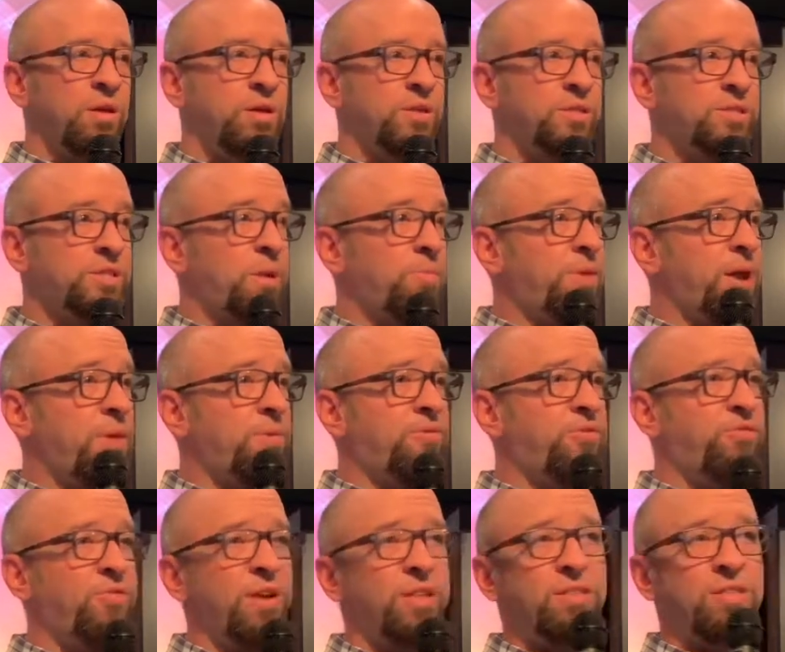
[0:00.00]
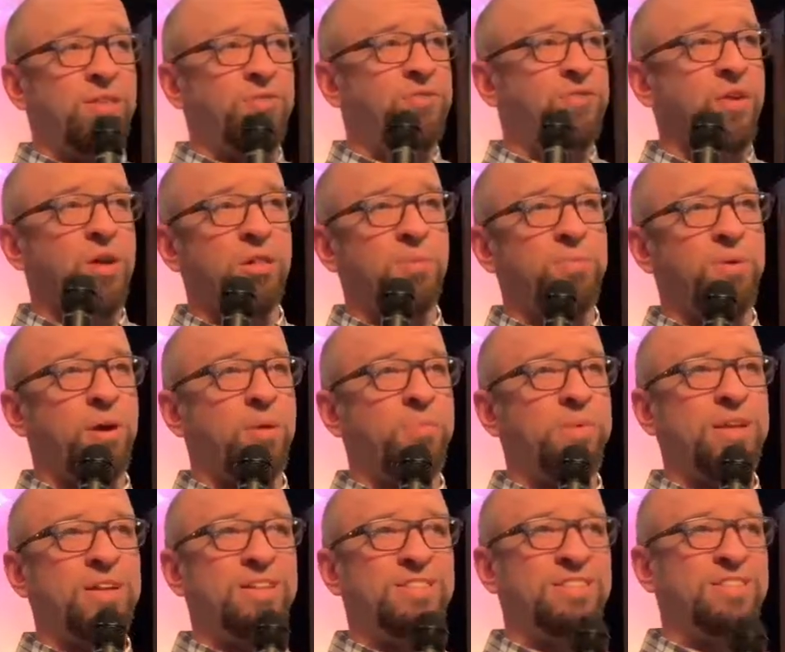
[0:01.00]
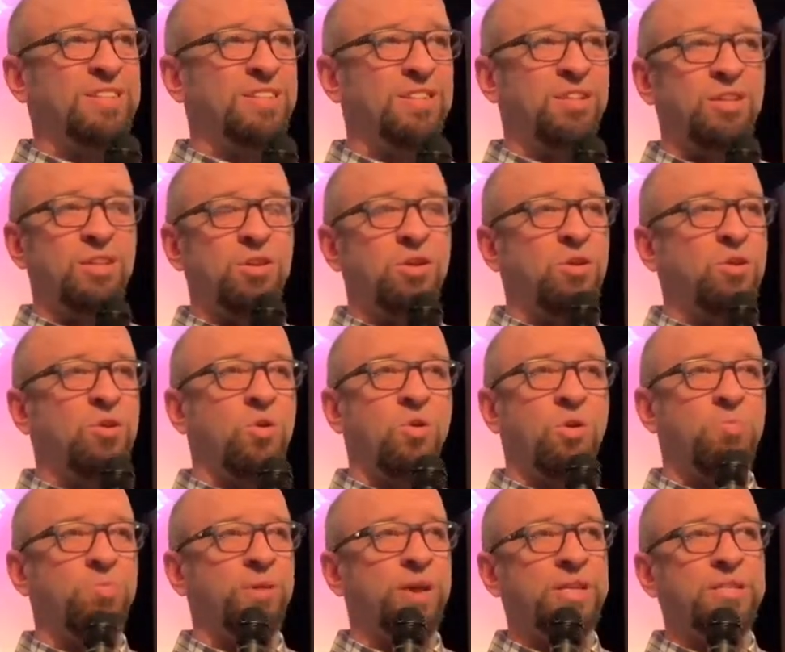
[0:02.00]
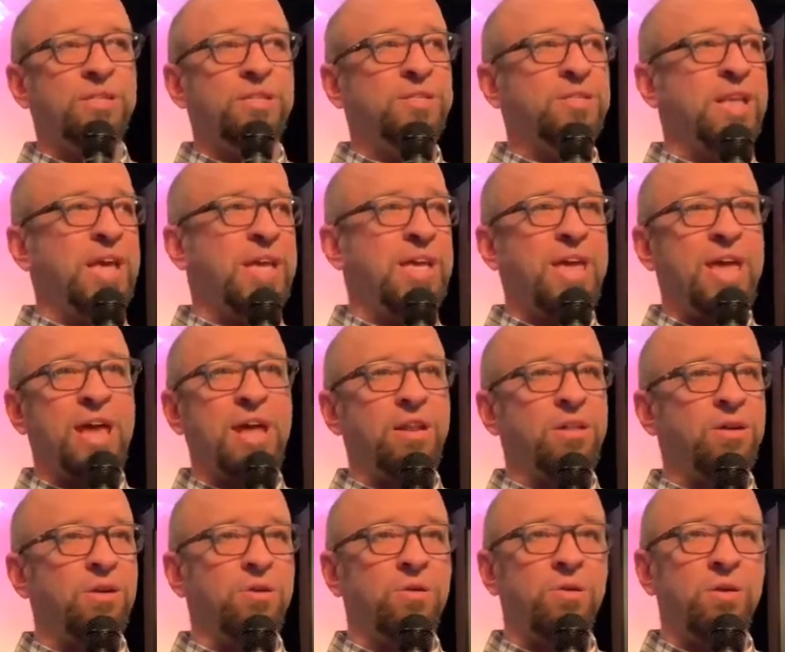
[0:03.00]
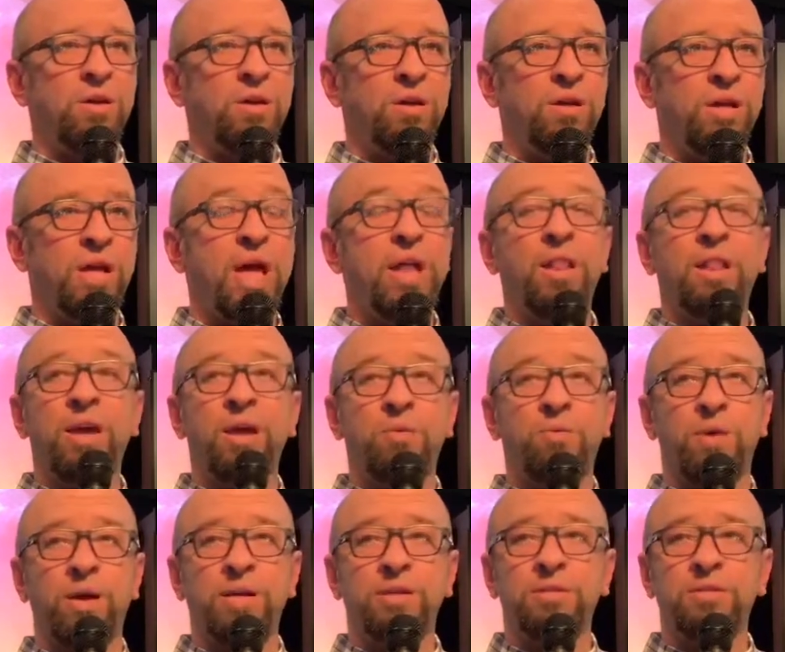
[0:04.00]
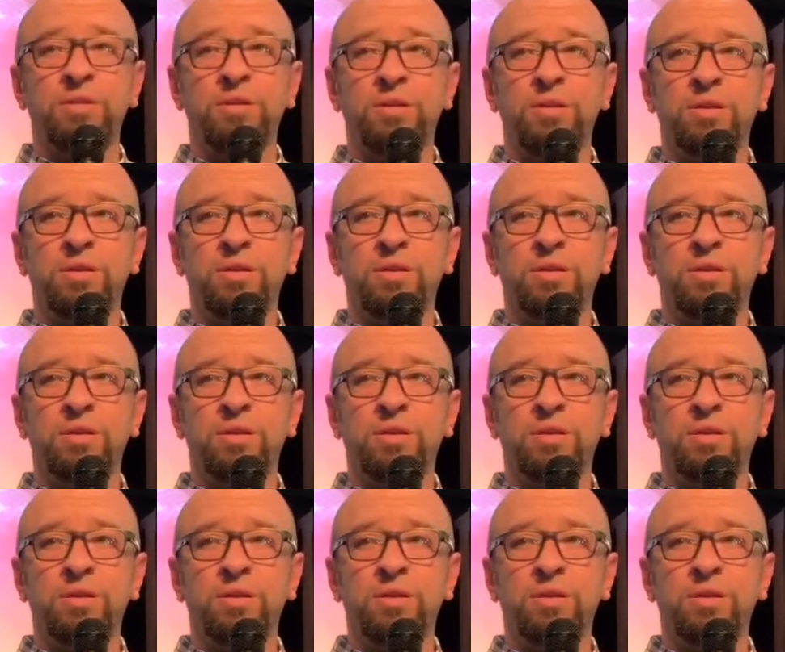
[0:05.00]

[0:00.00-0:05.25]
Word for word: Sometimes friends, they fall apart because you're going places they can't go, and likewise.